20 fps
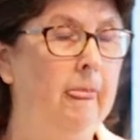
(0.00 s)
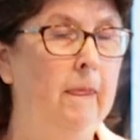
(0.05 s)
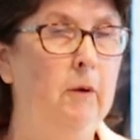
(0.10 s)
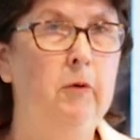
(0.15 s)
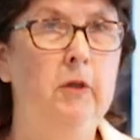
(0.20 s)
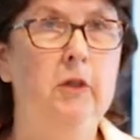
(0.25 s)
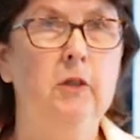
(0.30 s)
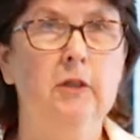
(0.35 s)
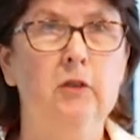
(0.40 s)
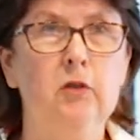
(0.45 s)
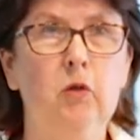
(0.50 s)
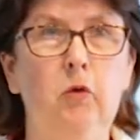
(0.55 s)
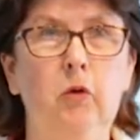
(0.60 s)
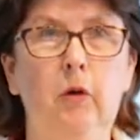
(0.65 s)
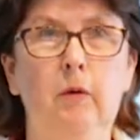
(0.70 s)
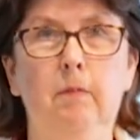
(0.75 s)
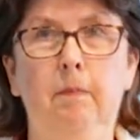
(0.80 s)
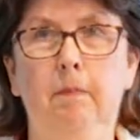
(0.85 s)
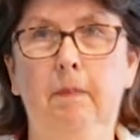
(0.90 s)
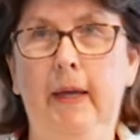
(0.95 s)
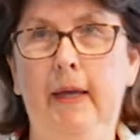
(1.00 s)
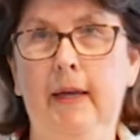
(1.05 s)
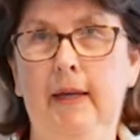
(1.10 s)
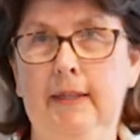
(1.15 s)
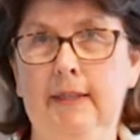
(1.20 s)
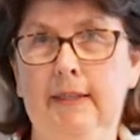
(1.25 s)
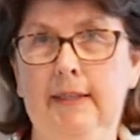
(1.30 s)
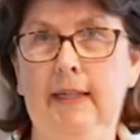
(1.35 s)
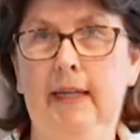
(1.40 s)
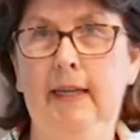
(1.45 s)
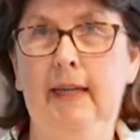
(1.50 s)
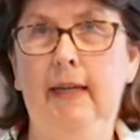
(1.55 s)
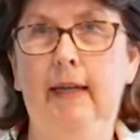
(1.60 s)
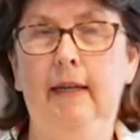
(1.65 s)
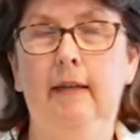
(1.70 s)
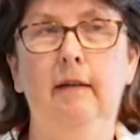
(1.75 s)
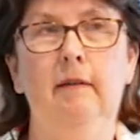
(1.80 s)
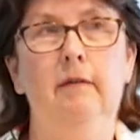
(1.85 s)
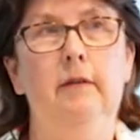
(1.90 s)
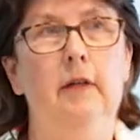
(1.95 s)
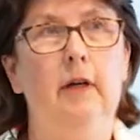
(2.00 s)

We just couldn't bear seeing